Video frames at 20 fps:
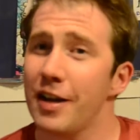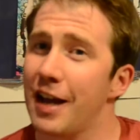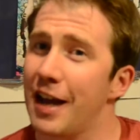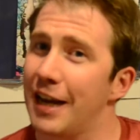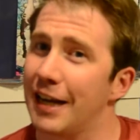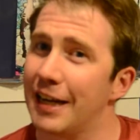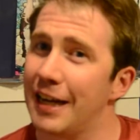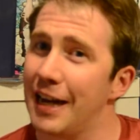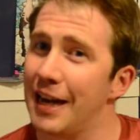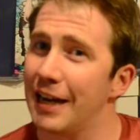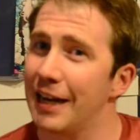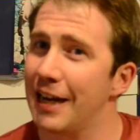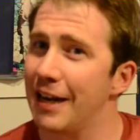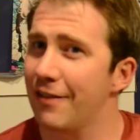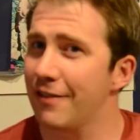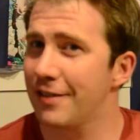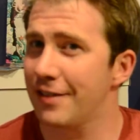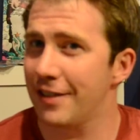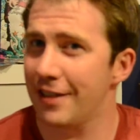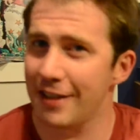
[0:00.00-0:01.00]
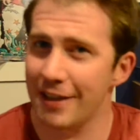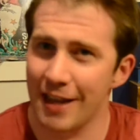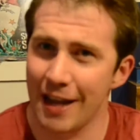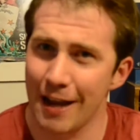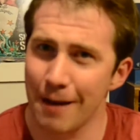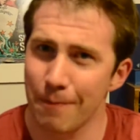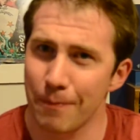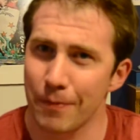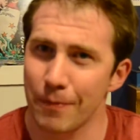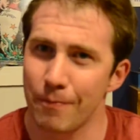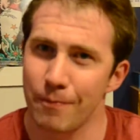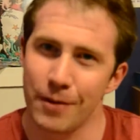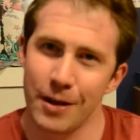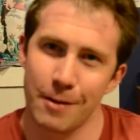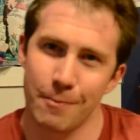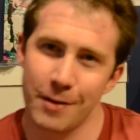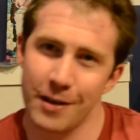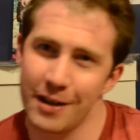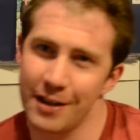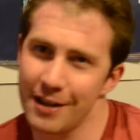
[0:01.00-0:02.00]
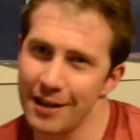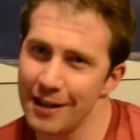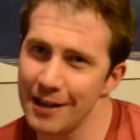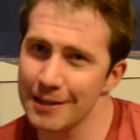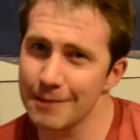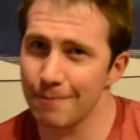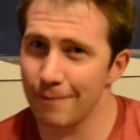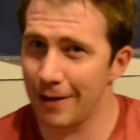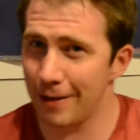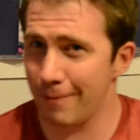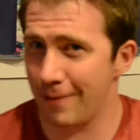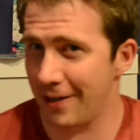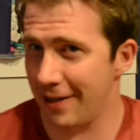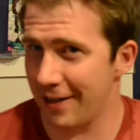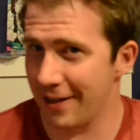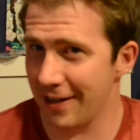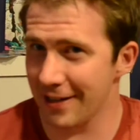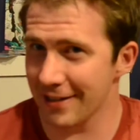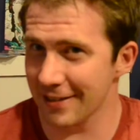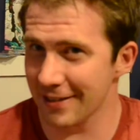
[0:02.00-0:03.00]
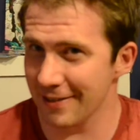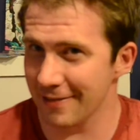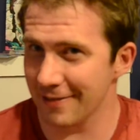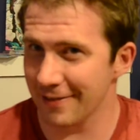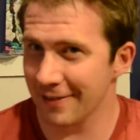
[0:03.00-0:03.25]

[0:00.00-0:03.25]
I can't guarantee that, but maybe he does. Maybe he doesn't.